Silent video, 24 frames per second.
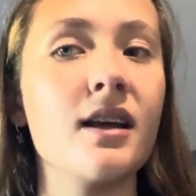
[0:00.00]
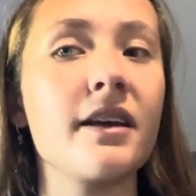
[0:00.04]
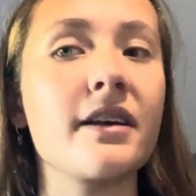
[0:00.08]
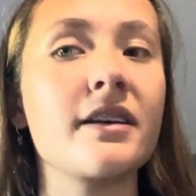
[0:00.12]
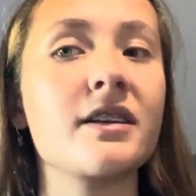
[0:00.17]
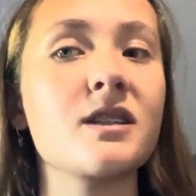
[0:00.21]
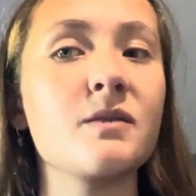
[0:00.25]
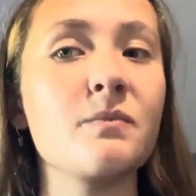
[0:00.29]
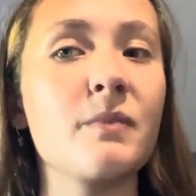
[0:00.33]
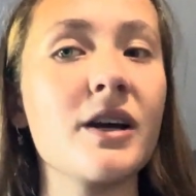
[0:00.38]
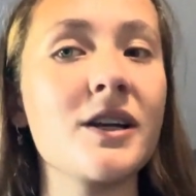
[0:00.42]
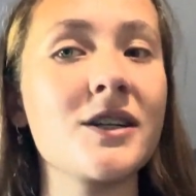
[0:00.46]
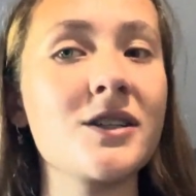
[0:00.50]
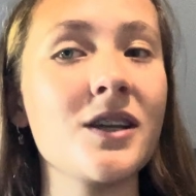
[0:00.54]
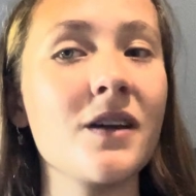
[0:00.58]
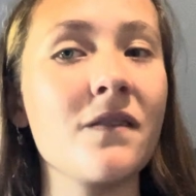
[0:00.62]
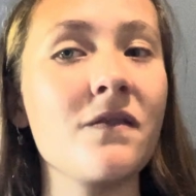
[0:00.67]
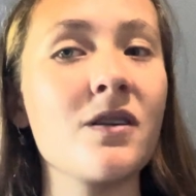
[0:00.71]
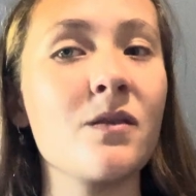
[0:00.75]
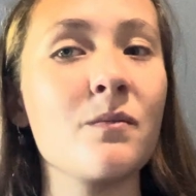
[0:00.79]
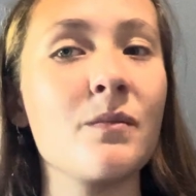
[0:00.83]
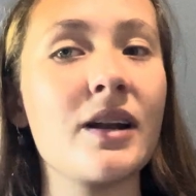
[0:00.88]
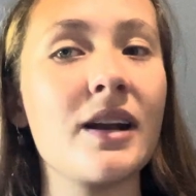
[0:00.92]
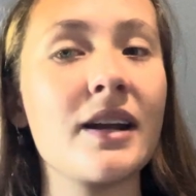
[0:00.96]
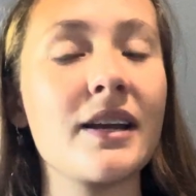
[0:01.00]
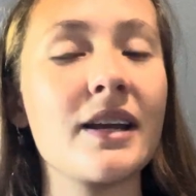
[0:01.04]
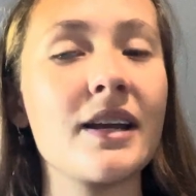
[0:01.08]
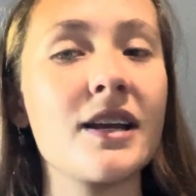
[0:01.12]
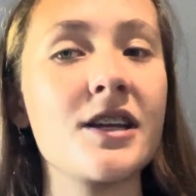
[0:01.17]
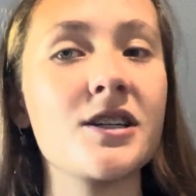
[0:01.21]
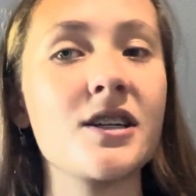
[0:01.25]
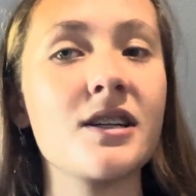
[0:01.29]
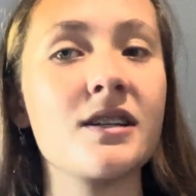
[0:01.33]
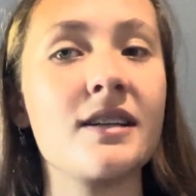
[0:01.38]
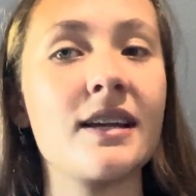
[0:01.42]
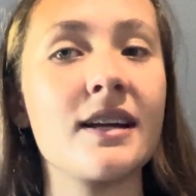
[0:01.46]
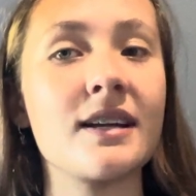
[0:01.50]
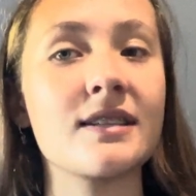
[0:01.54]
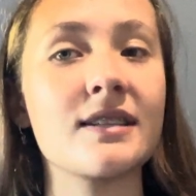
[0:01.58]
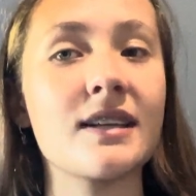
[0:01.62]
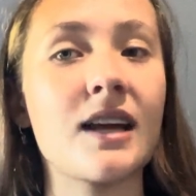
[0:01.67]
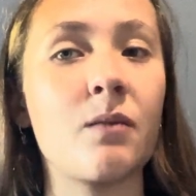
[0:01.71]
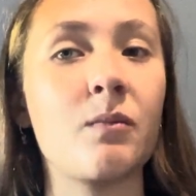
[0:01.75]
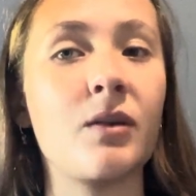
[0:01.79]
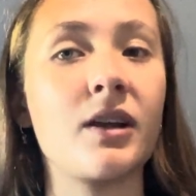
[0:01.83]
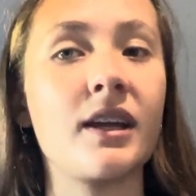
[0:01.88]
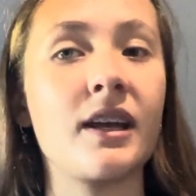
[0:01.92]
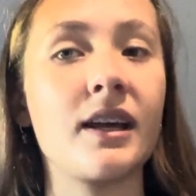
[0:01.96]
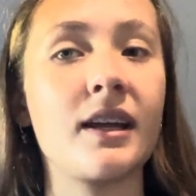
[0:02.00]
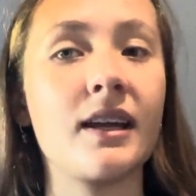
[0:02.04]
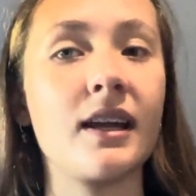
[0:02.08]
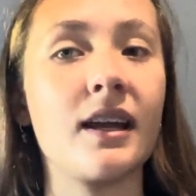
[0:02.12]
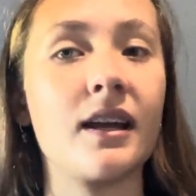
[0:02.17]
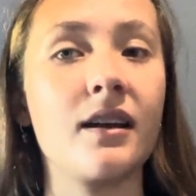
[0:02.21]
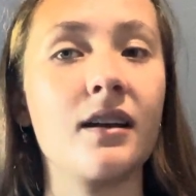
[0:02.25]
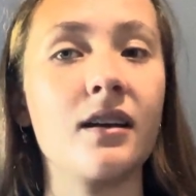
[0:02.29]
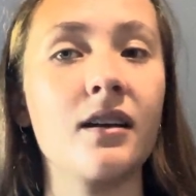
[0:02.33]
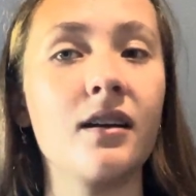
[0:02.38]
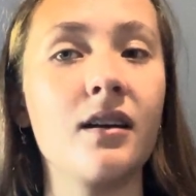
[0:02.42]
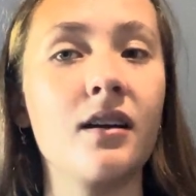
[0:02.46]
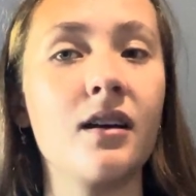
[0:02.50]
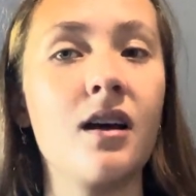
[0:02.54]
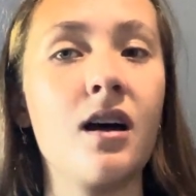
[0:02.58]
especially if their medication takes time to kick in.